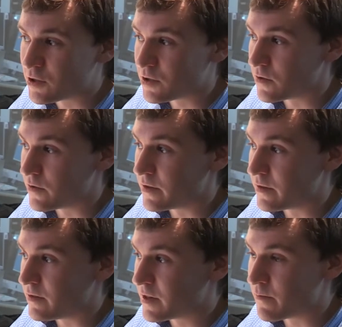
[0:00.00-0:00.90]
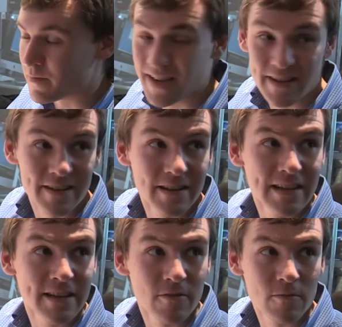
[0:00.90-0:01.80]
sure that you don't make any
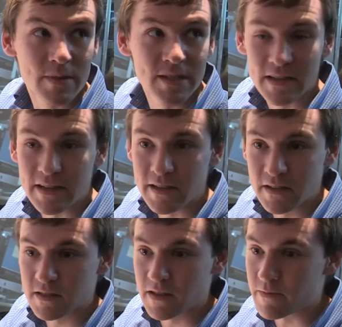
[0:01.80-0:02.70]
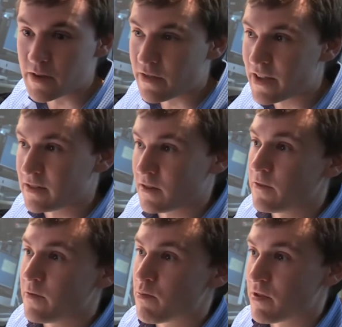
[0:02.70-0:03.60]
legal mistakes. And that's
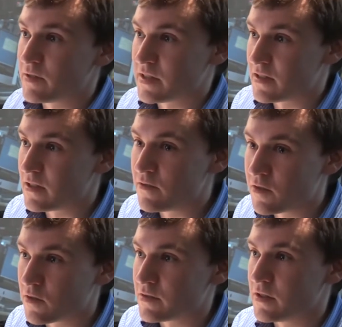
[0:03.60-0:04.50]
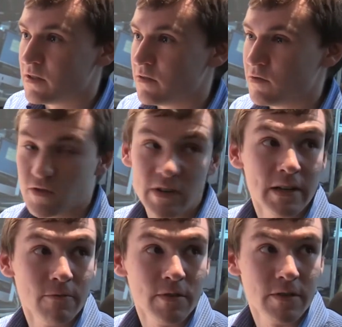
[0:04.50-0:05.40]
kind of a process that you've got to do
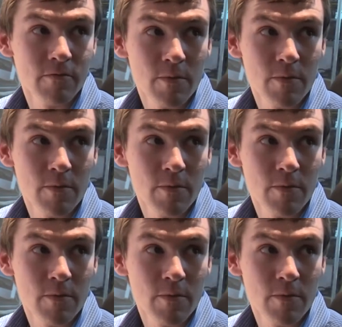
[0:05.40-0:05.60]
jointly with the